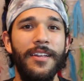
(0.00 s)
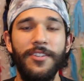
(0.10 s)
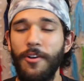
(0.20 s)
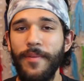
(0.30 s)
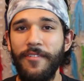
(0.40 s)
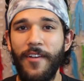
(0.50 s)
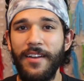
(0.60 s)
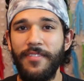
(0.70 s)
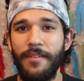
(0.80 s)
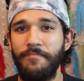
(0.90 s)
Don't be afraid
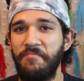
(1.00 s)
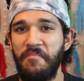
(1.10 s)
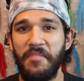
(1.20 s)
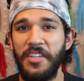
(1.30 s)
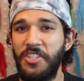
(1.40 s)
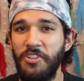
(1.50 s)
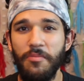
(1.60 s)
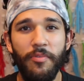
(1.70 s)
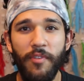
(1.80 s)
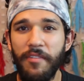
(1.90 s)
of them.
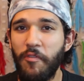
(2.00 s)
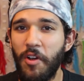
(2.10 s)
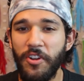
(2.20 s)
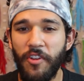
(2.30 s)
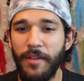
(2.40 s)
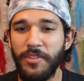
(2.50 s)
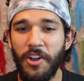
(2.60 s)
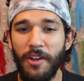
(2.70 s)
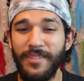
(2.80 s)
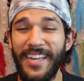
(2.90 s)
Consume three, 400 grams of
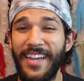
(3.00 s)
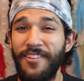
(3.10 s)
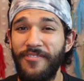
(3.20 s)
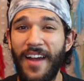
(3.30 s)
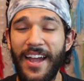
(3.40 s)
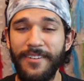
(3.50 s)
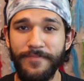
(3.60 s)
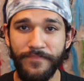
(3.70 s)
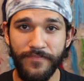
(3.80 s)
carbs a day, you're fine.